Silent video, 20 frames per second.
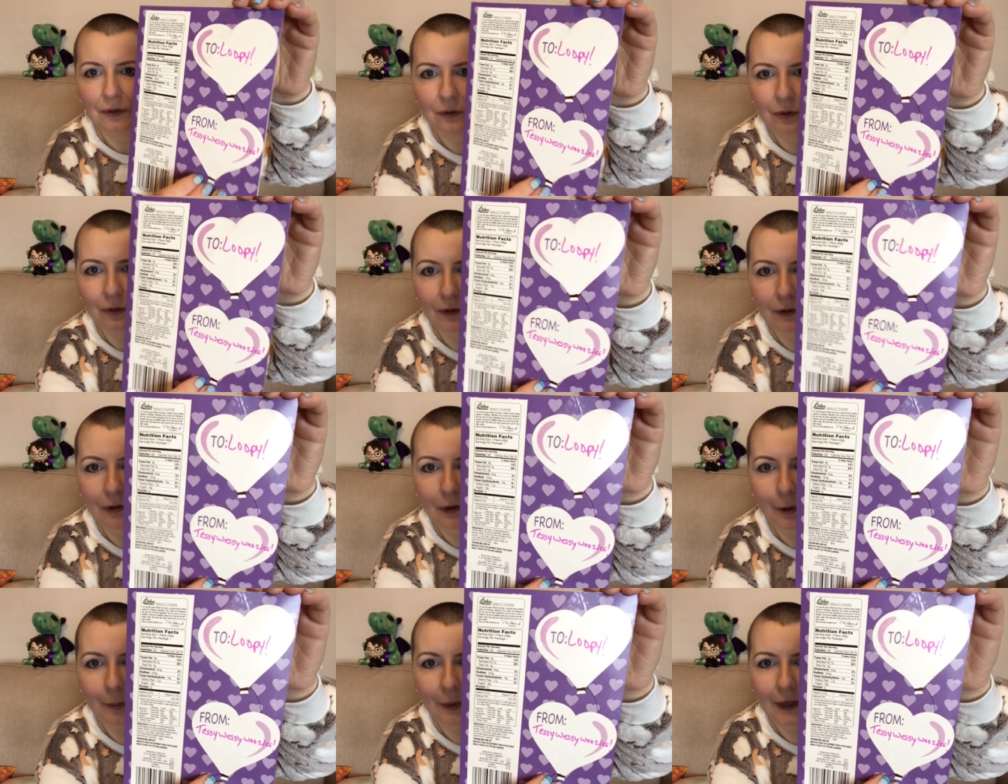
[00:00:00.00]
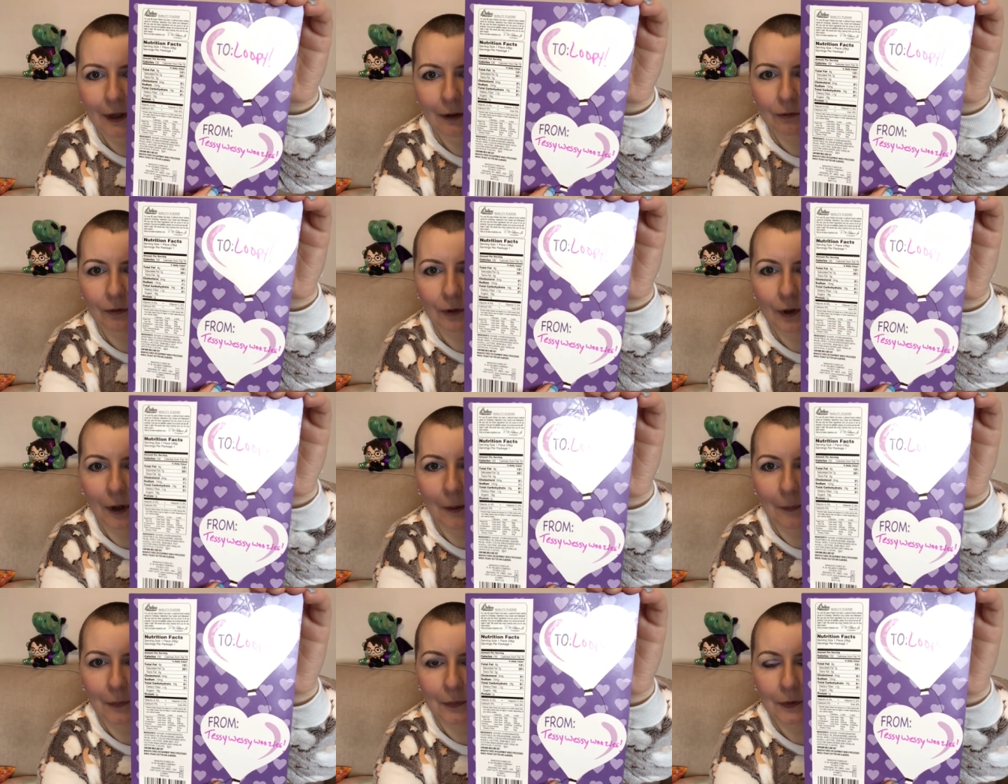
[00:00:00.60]
Tulipi
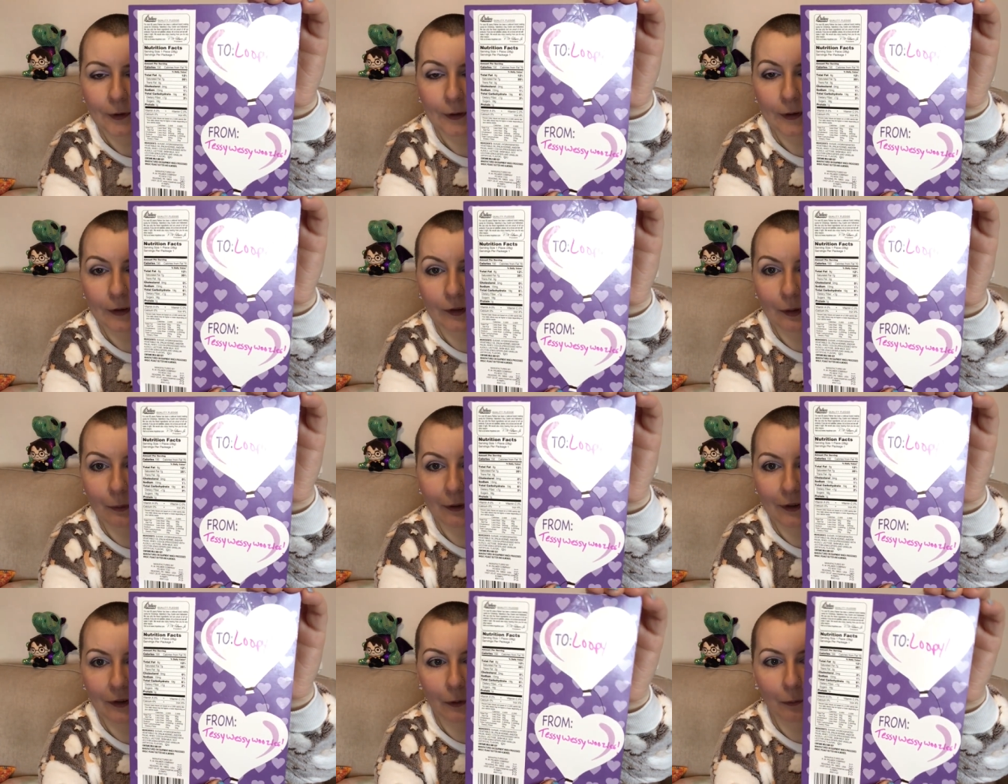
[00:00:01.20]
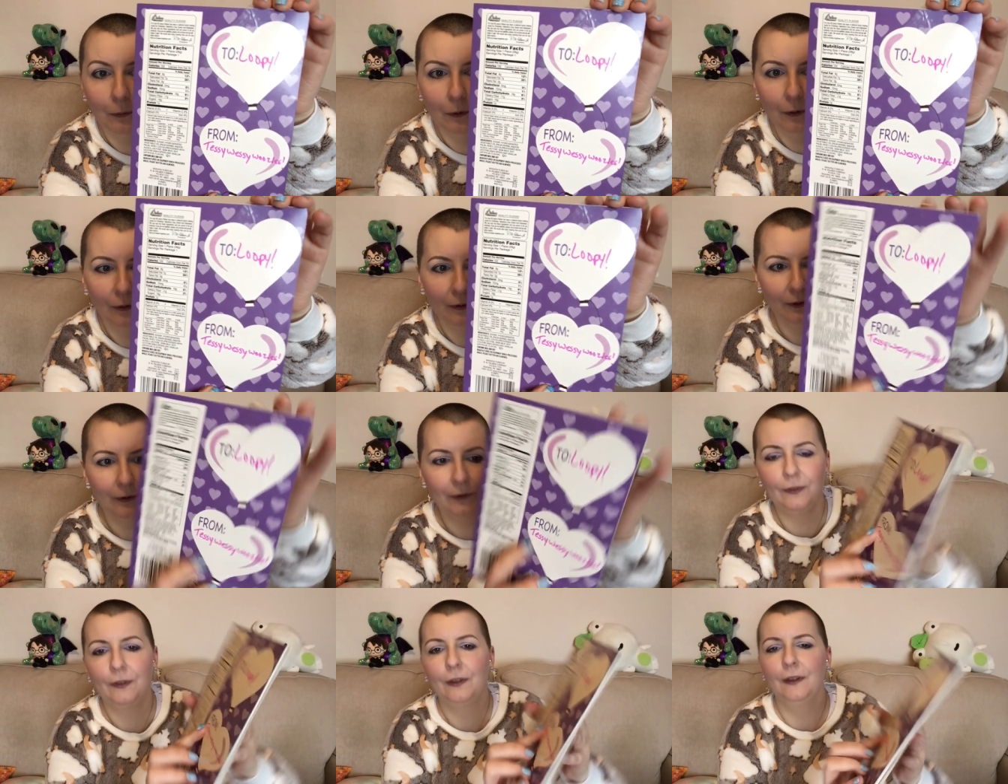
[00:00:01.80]
from Desi Wessie
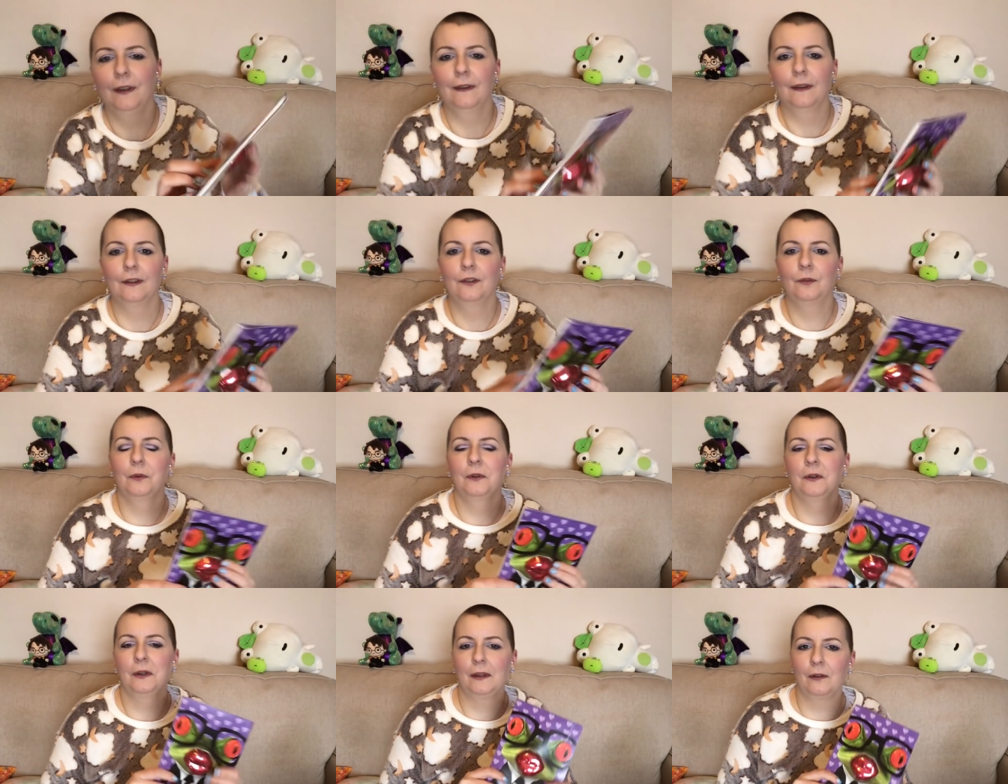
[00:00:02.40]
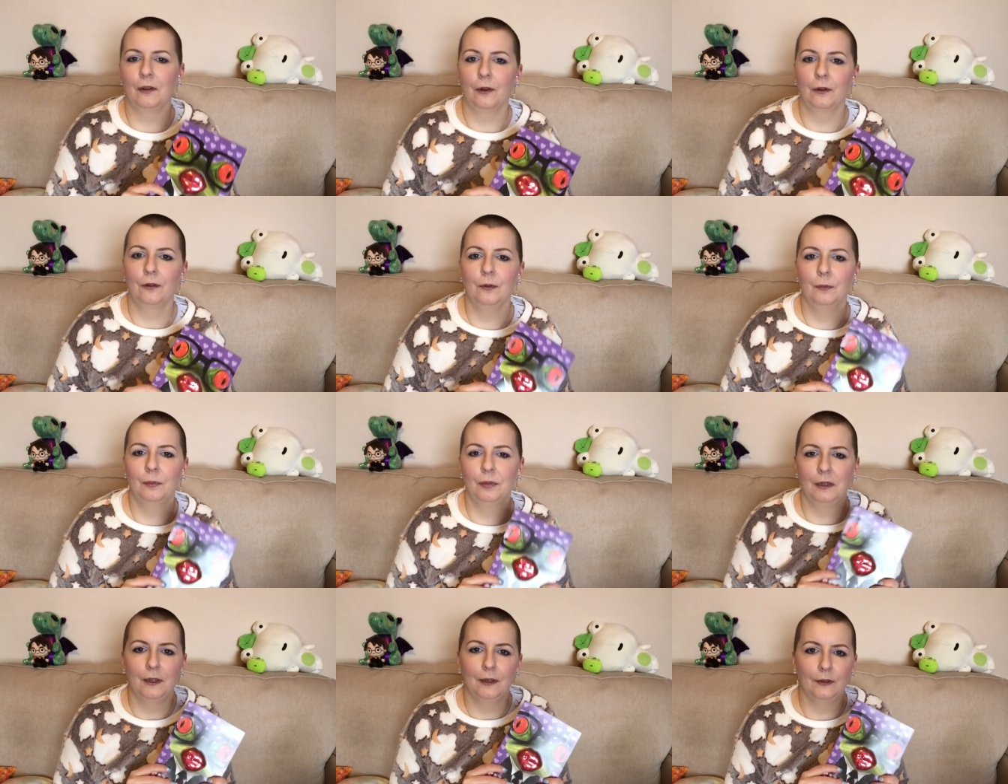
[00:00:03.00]
Woozles. That's what I call
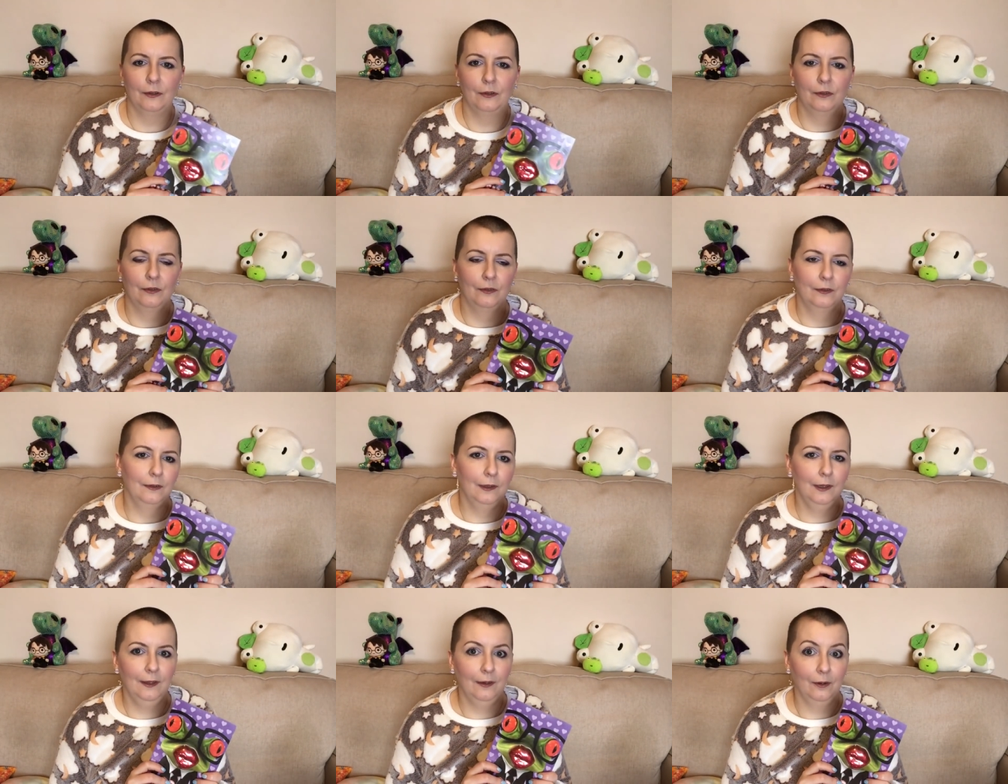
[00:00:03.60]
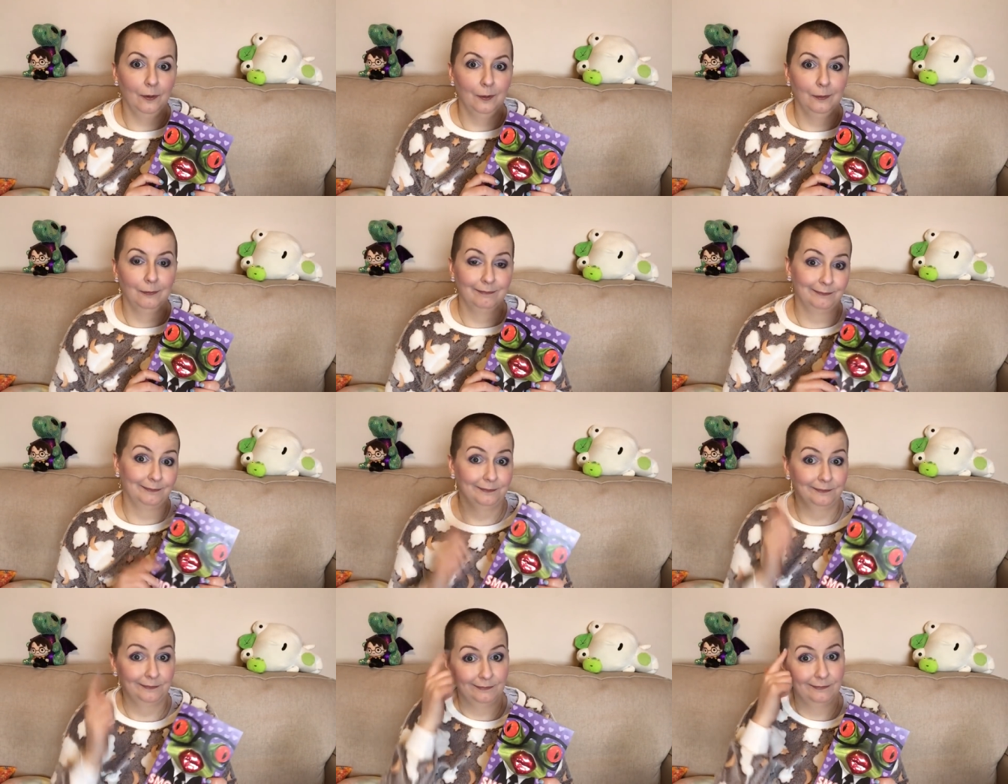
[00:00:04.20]
her because, you know,
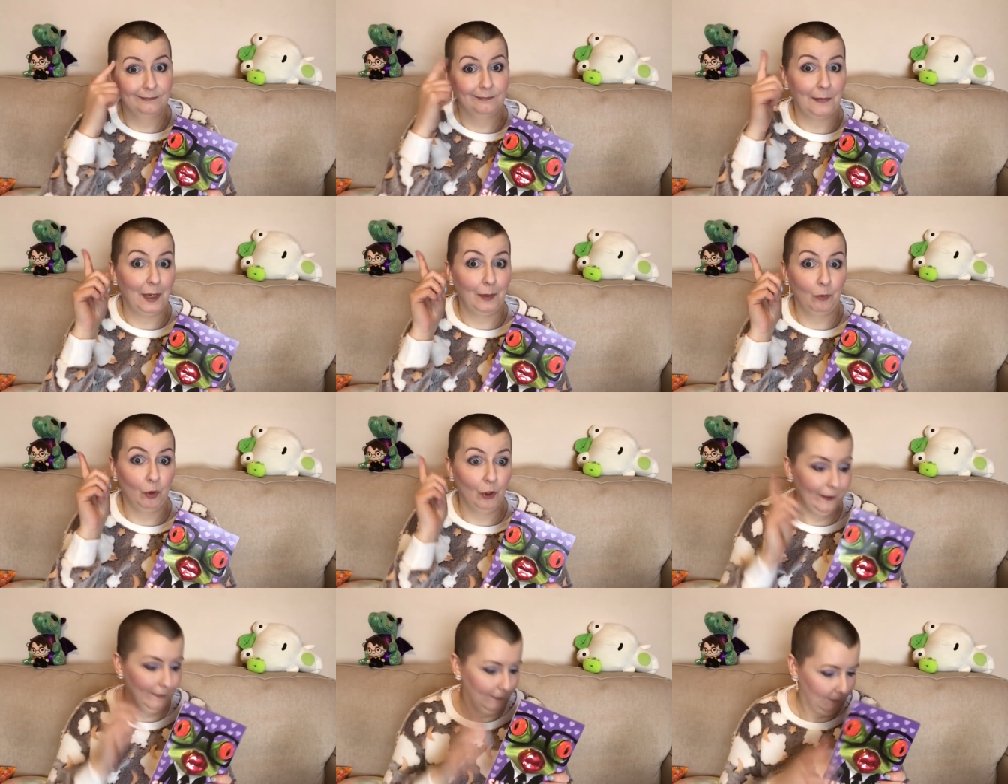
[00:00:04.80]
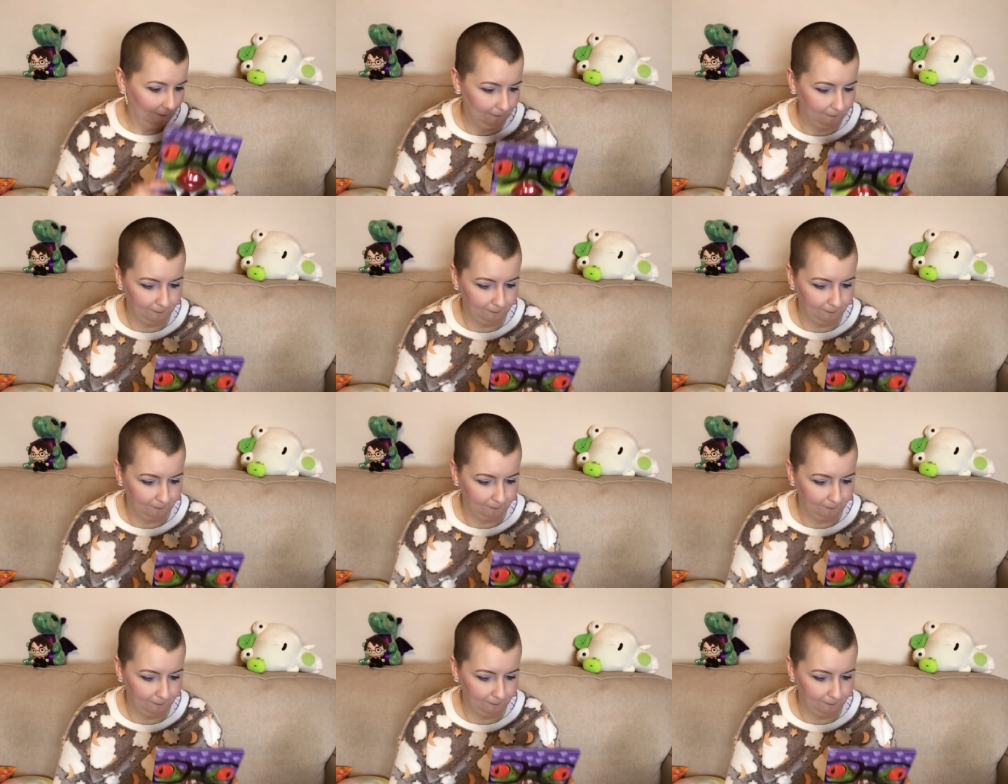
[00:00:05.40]
my brain.